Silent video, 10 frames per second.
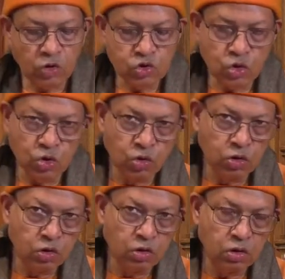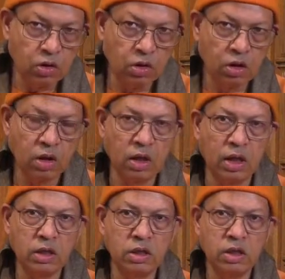So,
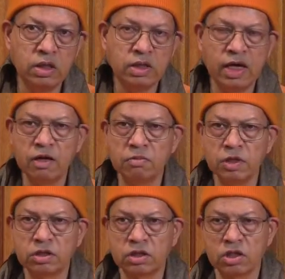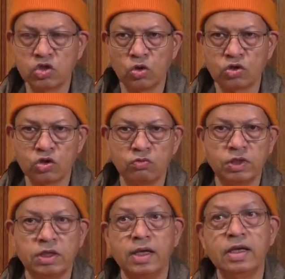and he came in touch also
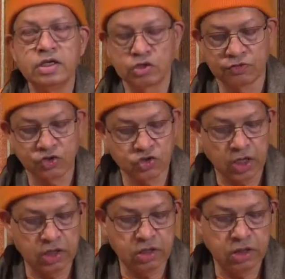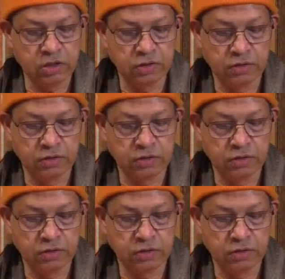with the elite of society.